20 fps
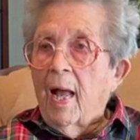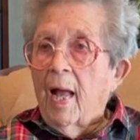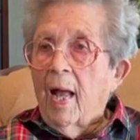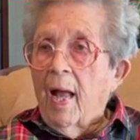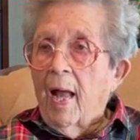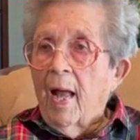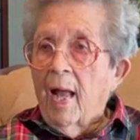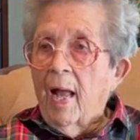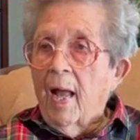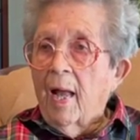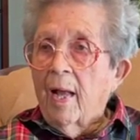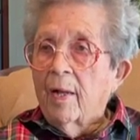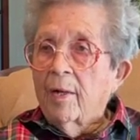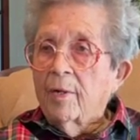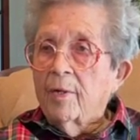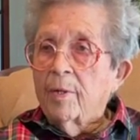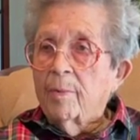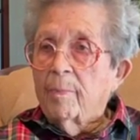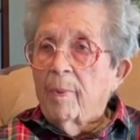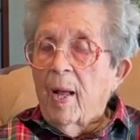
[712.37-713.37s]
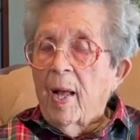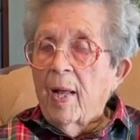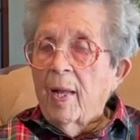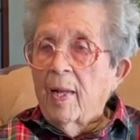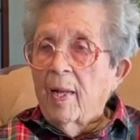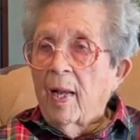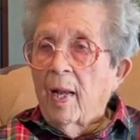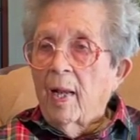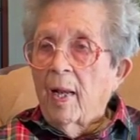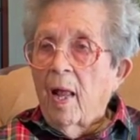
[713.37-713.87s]
And to buy
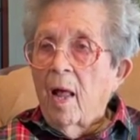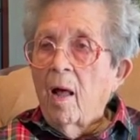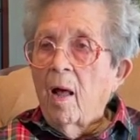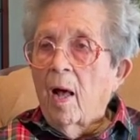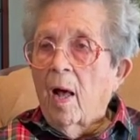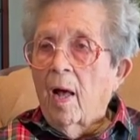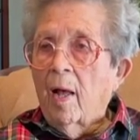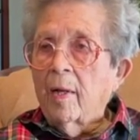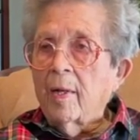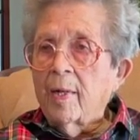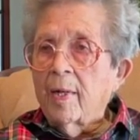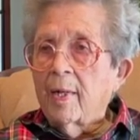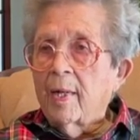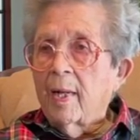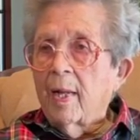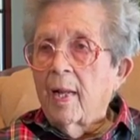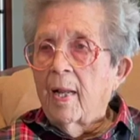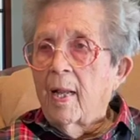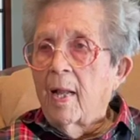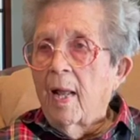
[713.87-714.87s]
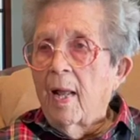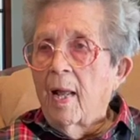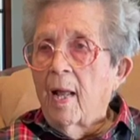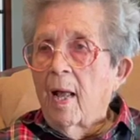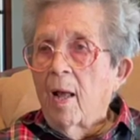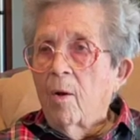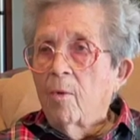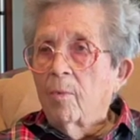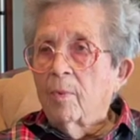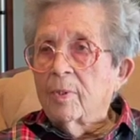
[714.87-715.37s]
a lot
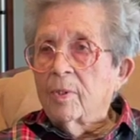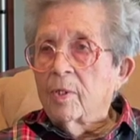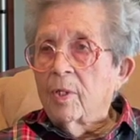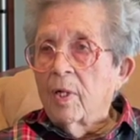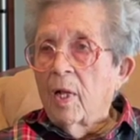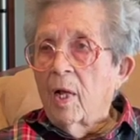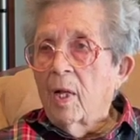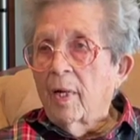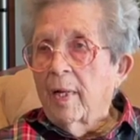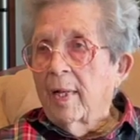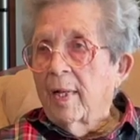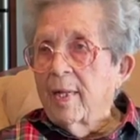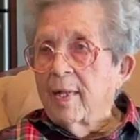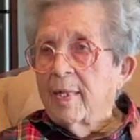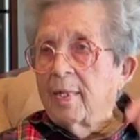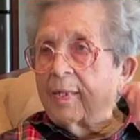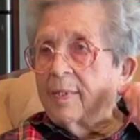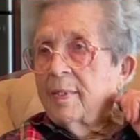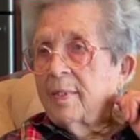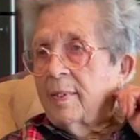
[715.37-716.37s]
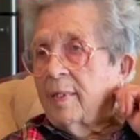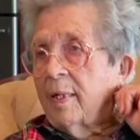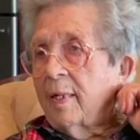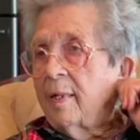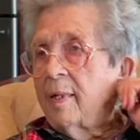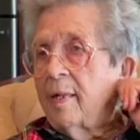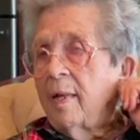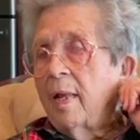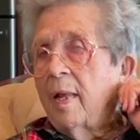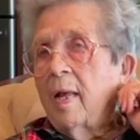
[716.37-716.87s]
was not
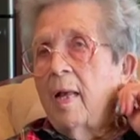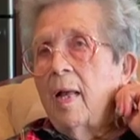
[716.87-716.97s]
easy.